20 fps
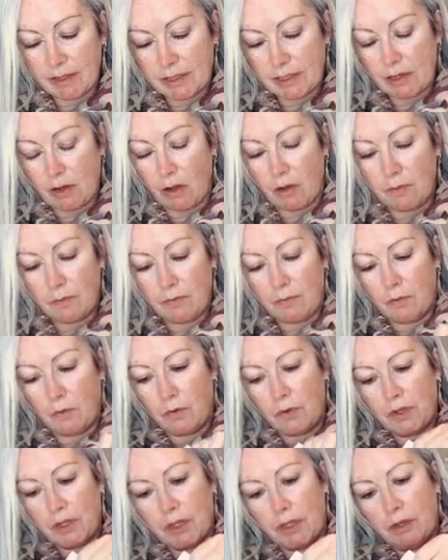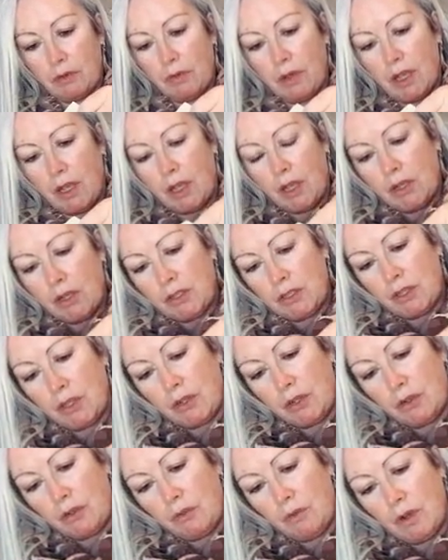is time for you
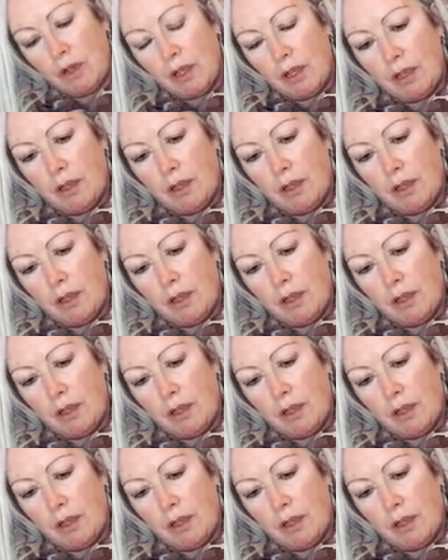to